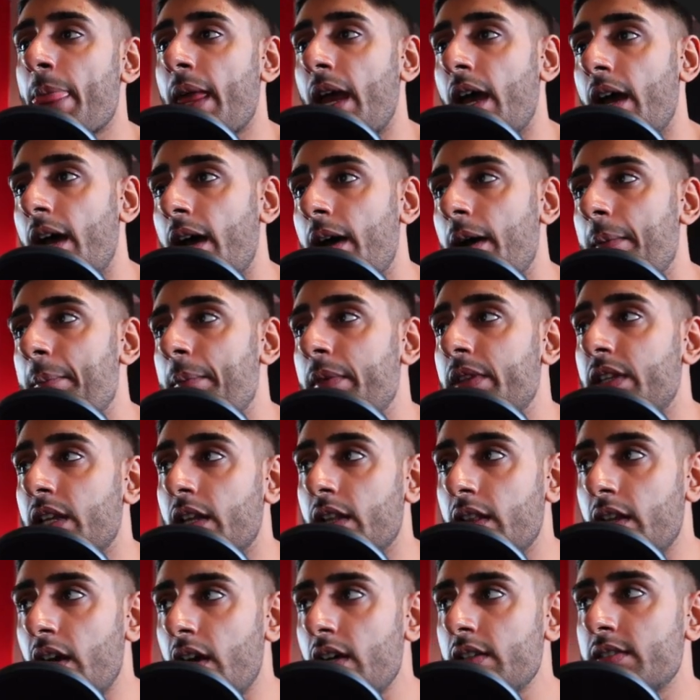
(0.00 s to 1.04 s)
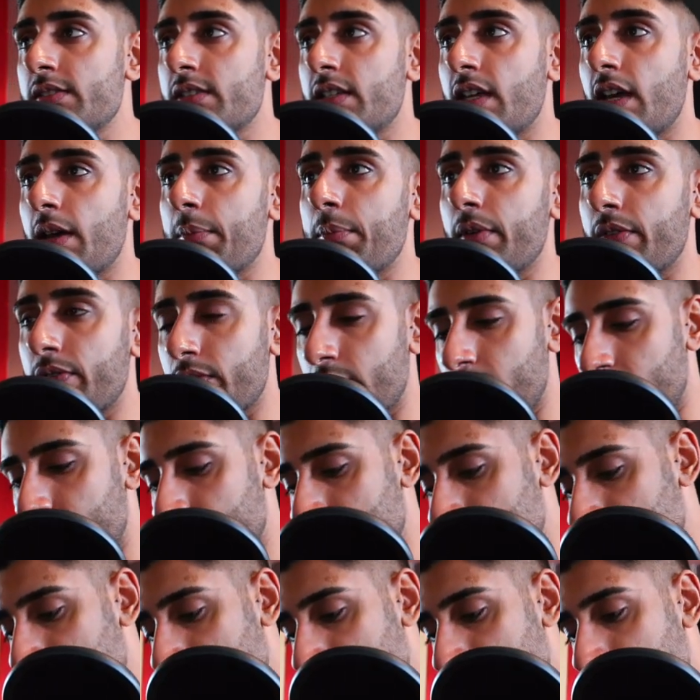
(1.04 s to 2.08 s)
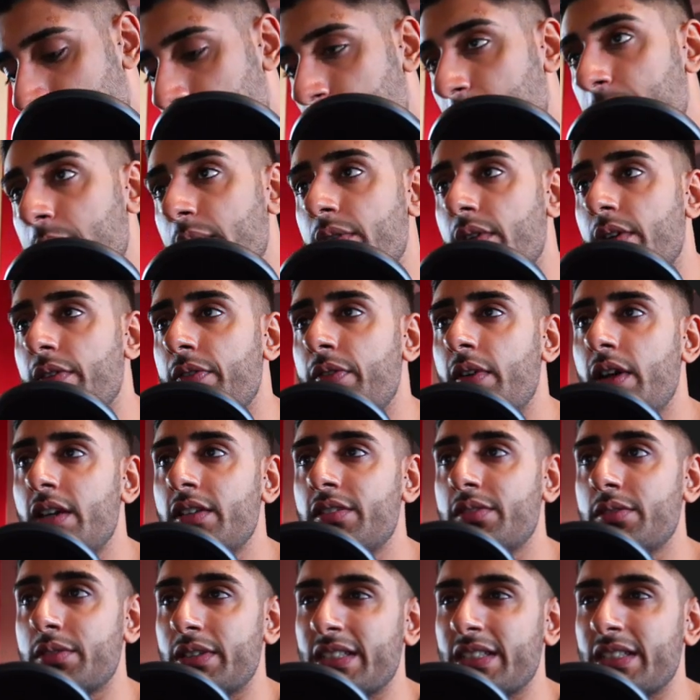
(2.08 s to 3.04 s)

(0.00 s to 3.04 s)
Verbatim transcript: Um, the last step, of course, is that when we refresh,